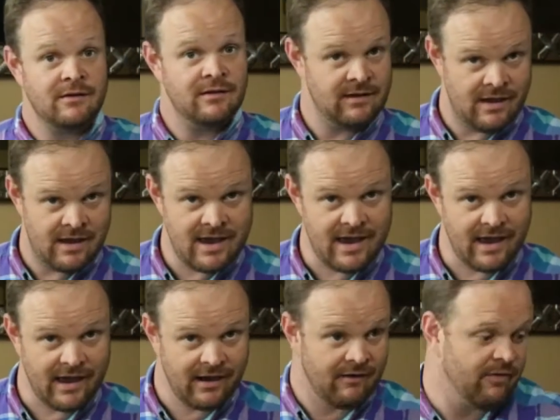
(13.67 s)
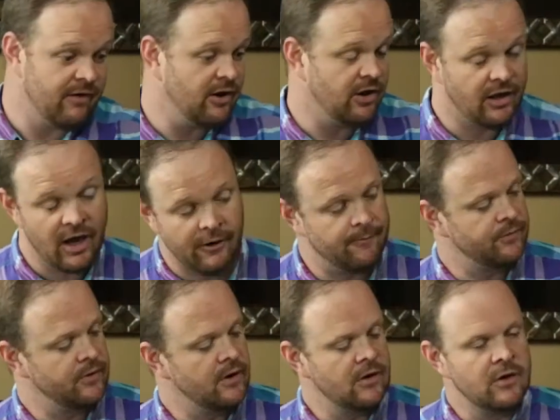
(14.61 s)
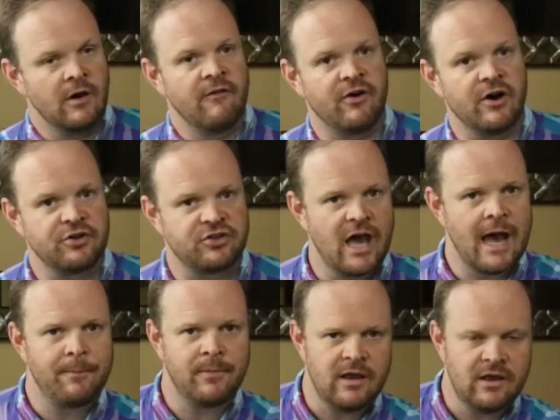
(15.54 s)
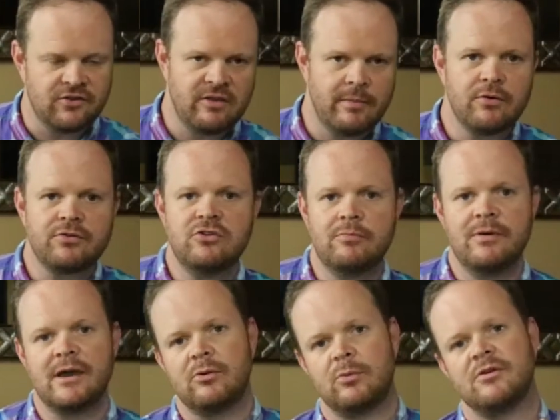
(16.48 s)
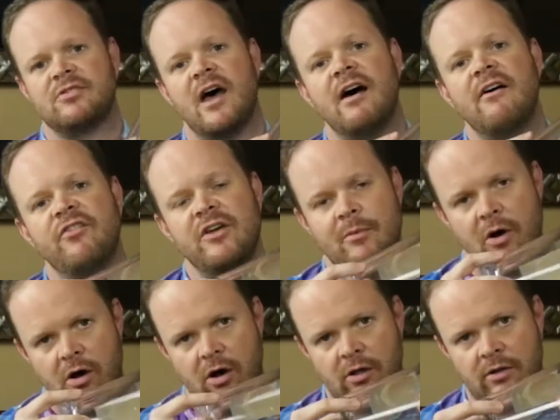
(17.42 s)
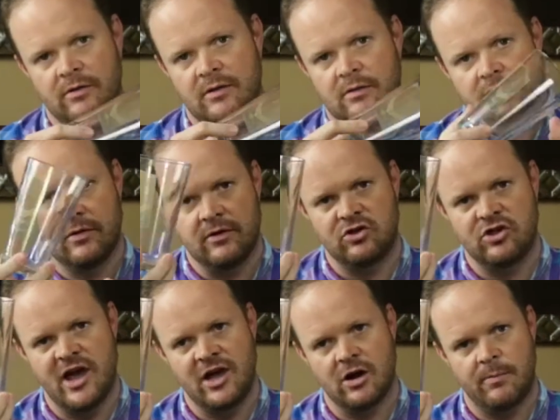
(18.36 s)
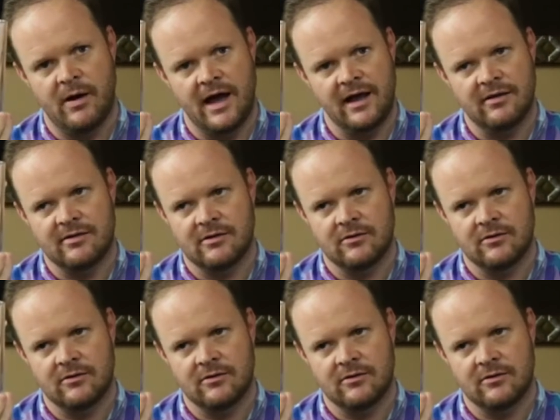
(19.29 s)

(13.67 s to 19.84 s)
Yeah, there you go. First up is the most ubiquitous of them all, the Shaker Pint.